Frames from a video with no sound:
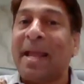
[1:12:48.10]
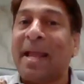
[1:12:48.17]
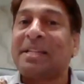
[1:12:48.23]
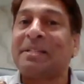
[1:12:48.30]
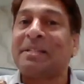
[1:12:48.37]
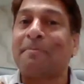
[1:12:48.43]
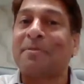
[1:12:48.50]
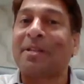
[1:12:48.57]

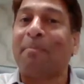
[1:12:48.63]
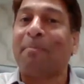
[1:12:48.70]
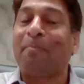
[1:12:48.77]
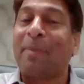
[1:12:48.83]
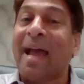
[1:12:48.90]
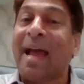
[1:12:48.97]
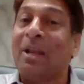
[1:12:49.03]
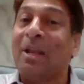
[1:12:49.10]
Place of
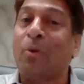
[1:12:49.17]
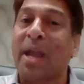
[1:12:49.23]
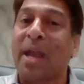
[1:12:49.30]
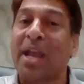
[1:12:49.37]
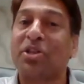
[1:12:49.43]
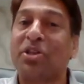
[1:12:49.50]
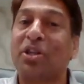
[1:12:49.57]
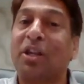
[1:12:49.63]
supply,
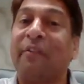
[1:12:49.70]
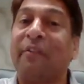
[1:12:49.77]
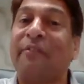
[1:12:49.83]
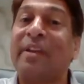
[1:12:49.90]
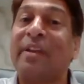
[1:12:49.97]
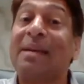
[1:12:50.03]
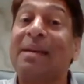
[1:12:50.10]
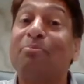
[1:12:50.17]
location
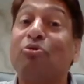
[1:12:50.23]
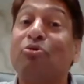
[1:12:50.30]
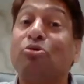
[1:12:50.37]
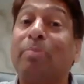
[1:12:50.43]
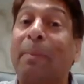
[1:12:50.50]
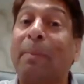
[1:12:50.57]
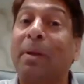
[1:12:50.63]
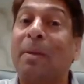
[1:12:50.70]
of
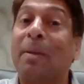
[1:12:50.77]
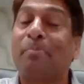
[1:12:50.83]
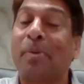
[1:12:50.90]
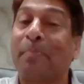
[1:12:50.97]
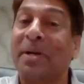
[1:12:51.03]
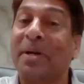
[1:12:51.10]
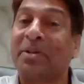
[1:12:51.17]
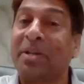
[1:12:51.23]
immovable
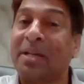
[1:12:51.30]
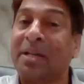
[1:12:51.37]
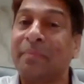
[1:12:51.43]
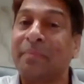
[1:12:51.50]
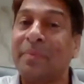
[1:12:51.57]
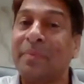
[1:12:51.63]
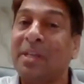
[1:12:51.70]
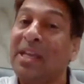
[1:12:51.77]
property.
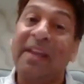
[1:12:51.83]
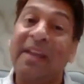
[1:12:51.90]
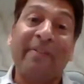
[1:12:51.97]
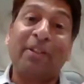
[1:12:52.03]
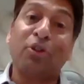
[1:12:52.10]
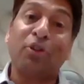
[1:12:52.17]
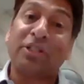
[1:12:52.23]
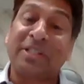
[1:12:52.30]

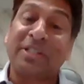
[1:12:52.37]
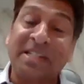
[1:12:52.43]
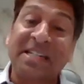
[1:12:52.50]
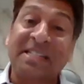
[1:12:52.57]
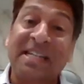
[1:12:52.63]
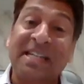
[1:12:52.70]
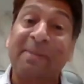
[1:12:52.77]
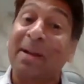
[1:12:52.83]
Even though
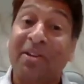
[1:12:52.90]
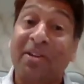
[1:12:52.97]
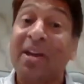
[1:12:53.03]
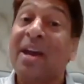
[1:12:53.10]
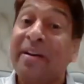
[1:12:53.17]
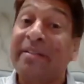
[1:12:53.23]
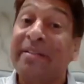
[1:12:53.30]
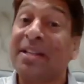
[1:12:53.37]
C Cement
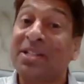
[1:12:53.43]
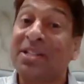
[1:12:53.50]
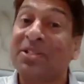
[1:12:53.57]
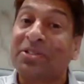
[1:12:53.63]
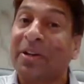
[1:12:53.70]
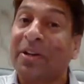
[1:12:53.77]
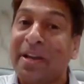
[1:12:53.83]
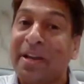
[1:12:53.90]

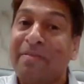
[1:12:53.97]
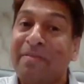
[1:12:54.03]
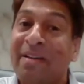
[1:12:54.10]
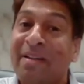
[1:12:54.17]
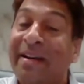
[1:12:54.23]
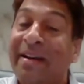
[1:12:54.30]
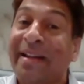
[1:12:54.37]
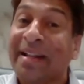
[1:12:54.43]
registered in
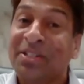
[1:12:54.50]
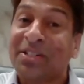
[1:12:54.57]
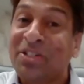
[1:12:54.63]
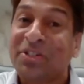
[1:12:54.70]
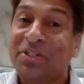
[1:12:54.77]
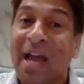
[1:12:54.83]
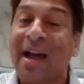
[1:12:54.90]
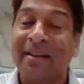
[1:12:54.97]

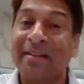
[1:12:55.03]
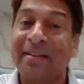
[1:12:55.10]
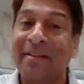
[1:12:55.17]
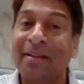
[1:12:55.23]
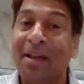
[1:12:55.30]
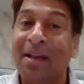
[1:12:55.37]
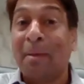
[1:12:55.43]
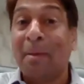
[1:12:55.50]
Rajasthan,
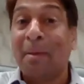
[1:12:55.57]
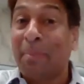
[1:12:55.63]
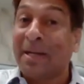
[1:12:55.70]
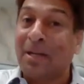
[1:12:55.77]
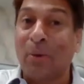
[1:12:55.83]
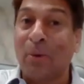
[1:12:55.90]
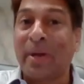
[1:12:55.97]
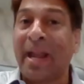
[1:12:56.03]

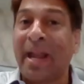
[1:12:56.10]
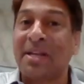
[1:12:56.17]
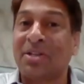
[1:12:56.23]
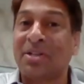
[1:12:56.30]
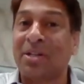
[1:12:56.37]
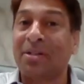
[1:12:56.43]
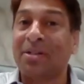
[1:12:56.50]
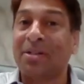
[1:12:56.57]
but
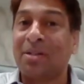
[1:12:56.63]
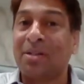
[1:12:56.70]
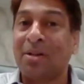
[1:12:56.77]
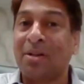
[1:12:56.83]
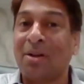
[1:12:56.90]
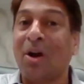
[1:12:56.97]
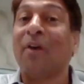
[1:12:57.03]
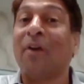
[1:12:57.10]
location
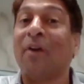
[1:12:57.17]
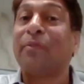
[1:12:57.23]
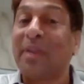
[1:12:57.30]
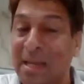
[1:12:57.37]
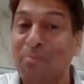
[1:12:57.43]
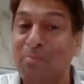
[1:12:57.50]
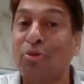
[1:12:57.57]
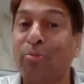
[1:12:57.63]
of
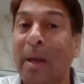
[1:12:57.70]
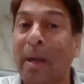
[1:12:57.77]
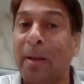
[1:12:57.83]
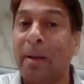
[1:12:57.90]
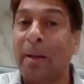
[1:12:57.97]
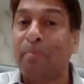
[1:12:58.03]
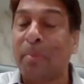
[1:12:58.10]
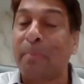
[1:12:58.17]

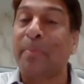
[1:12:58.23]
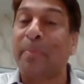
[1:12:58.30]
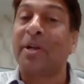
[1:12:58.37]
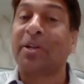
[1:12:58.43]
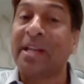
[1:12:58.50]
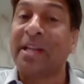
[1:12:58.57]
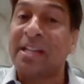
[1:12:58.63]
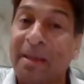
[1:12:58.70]
immovable
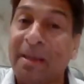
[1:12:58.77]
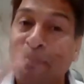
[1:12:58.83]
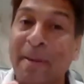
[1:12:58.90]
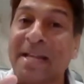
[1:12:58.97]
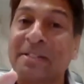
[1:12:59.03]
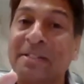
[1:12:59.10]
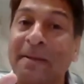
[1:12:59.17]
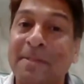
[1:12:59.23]
property, the
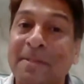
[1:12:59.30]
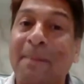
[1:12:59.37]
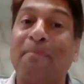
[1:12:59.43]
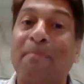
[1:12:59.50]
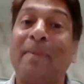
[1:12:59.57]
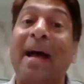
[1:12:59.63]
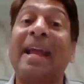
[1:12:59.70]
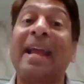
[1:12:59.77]
place of
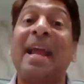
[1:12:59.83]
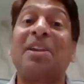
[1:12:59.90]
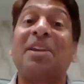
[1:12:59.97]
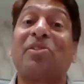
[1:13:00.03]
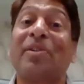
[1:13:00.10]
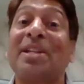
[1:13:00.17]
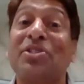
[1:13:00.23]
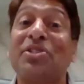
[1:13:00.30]
supply
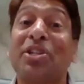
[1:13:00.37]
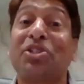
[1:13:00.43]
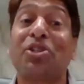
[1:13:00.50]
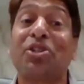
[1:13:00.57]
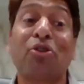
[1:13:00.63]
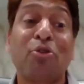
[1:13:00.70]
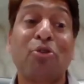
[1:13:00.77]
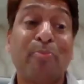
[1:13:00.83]
and
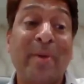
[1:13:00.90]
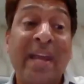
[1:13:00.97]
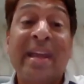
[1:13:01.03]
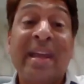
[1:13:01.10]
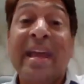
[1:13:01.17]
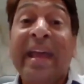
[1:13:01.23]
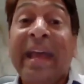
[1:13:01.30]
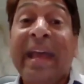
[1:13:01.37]
transaction would
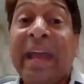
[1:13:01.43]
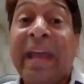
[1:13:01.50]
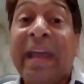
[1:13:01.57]
be